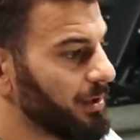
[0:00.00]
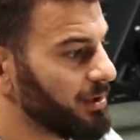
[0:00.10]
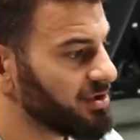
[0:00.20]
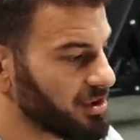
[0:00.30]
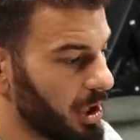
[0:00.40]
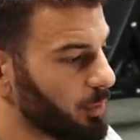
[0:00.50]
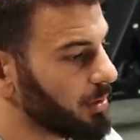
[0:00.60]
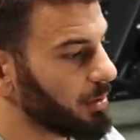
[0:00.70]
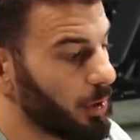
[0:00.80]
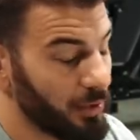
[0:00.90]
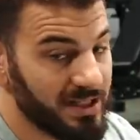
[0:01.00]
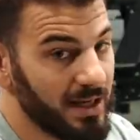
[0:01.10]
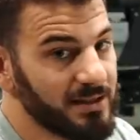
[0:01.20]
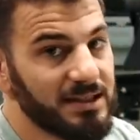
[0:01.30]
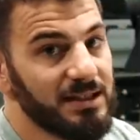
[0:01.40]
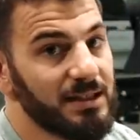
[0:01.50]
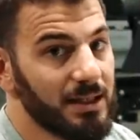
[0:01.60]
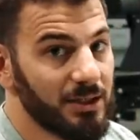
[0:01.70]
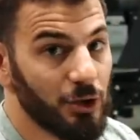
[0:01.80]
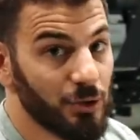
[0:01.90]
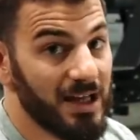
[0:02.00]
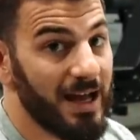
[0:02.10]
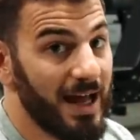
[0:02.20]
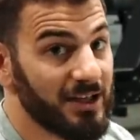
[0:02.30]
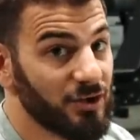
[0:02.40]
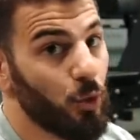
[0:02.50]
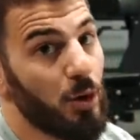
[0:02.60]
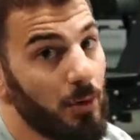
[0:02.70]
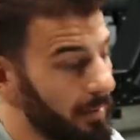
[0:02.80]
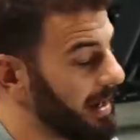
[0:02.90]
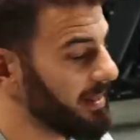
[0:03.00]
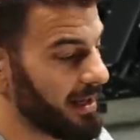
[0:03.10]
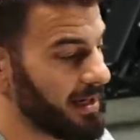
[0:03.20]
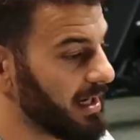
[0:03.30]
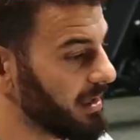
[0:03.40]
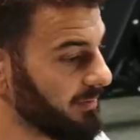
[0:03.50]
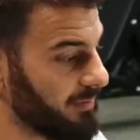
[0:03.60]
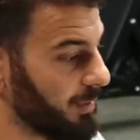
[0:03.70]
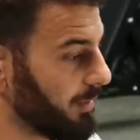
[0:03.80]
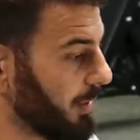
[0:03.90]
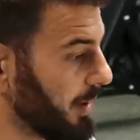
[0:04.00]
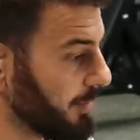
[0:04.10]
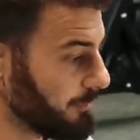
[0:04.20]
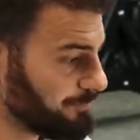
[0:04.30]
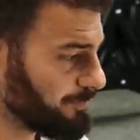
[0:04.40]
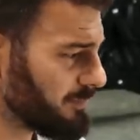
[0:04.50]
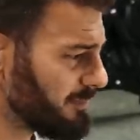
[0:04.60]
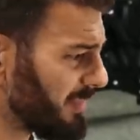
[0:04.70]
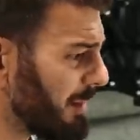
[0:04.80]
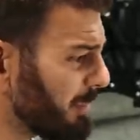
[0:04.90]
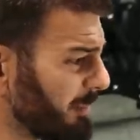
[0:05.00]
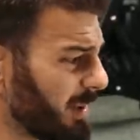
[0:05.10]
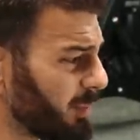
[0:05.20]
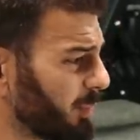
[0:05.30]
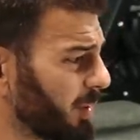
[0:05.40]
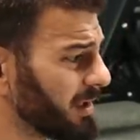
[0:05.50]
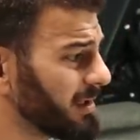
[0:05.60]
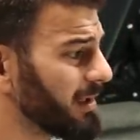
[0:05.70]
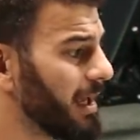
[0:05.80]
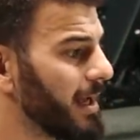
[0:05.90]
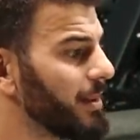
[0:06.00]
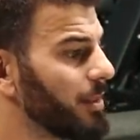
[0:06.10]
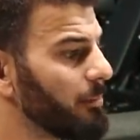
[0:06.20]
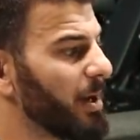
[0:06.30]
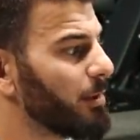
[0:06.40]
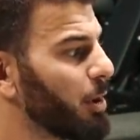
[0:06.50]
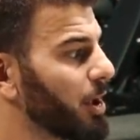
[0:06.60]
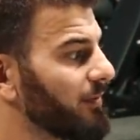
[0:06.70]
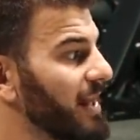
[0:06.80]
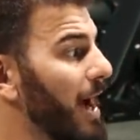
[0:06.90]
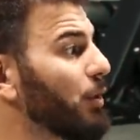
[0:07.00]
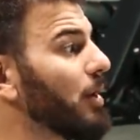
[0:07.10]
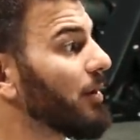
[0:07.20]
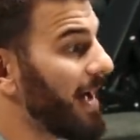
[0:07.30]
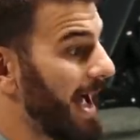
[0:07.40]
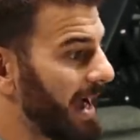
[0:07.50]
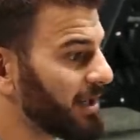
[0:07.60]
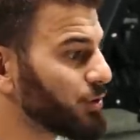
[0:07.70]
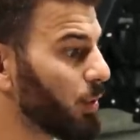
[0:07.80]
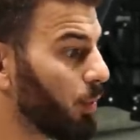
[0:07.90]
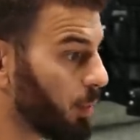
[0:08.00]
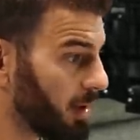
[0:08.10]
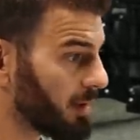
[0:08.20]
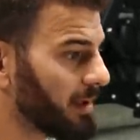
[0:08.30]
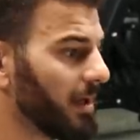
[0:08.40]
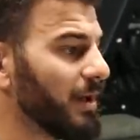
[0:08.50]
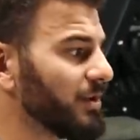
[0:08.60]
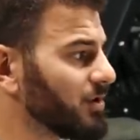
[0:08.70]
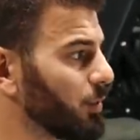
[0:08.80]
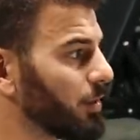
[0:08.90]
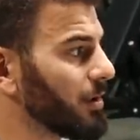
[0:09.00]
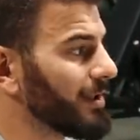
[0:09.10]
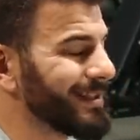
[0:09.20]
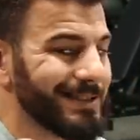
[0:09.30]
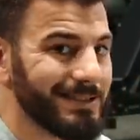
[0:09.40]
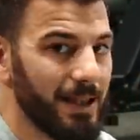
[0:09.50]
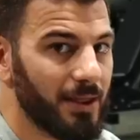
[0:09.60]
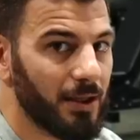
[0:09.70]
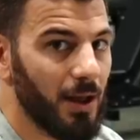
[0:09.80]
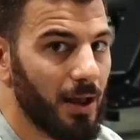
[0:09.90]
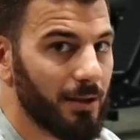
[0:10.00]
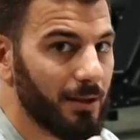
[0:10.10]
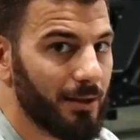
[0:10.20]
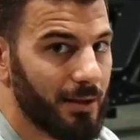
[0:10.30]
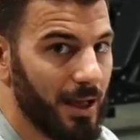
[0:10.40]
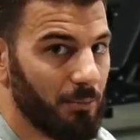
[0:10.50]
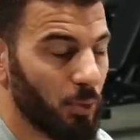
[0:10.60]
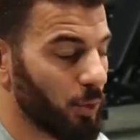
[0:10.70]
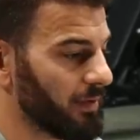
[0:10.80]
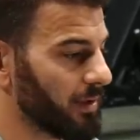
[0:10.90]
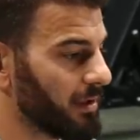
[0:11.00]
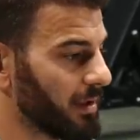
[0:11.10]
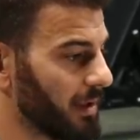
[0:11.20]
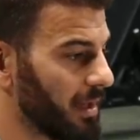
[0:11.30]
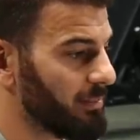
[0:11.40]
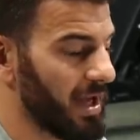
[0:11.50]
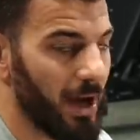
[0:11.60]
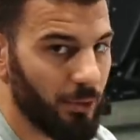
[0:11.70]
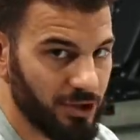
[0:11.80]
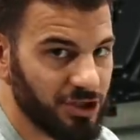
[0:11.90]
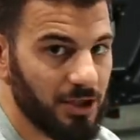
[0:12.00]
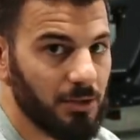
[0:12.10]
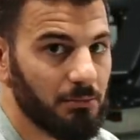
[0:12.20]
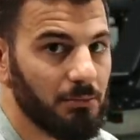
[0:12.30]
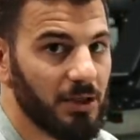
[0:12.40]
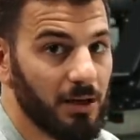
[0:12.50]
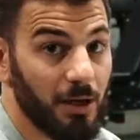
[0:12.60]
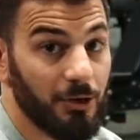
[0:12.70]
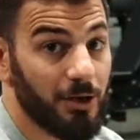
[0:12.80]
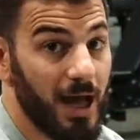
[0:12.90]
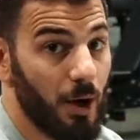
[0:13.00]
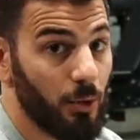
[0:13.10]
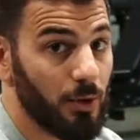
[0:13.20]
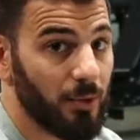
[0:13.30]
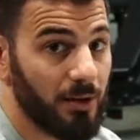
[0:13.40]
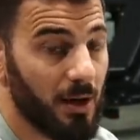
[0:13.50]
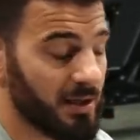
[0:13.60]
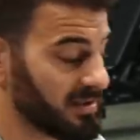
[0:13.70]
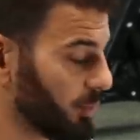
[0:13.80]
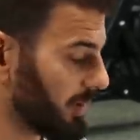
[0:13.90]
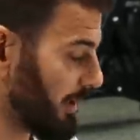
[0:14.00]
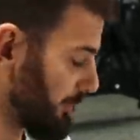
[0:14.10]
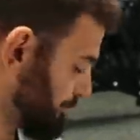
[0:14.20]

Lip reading: slower, low intensity, use that as your warm up, and then hit it full throttle. But I mean, we're working the better part of an hour of actual work, so we're gonna set the clock, get moving, and be out of the gym in under an hour with an awesome workout.